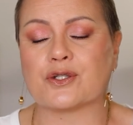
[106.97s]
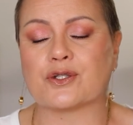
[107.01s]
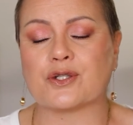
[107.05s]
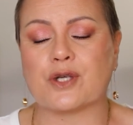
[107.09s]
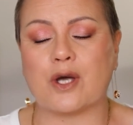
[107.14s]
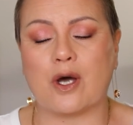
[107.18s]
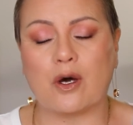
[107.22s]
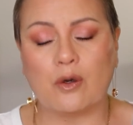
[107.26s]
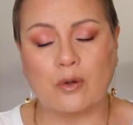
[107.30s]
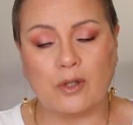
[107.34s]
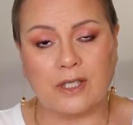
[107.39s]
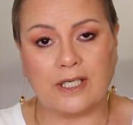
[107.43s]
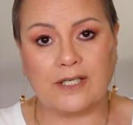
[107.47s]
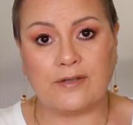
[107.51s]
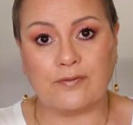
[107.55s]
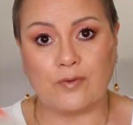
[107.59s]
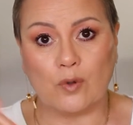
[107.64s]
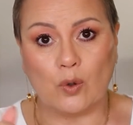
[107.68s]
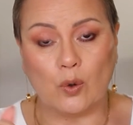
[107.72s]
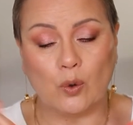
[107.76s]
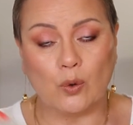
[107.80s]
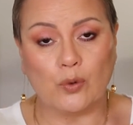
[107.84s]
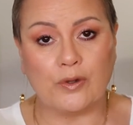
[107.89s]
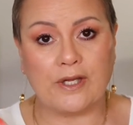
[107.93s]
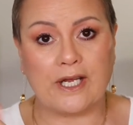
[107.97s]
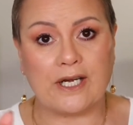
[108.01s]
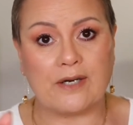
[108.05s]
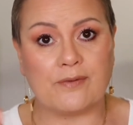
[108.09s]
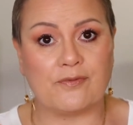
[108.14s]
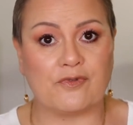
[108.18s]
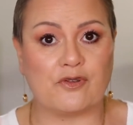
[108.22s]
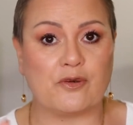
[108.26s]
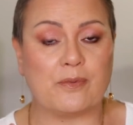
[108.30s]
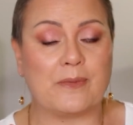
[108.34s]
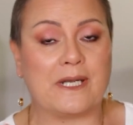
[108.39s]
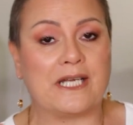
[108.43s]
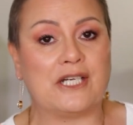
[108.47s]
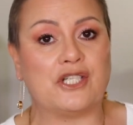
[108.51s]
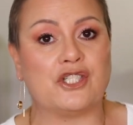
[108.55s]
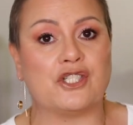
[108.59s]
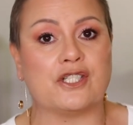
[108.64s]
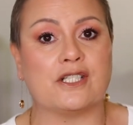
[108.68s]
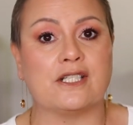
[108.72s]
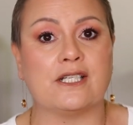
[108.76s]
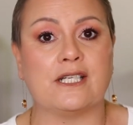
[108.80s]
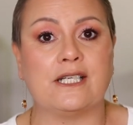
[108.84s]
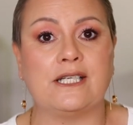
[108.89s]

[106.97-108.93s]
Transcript: So I'll leave all that information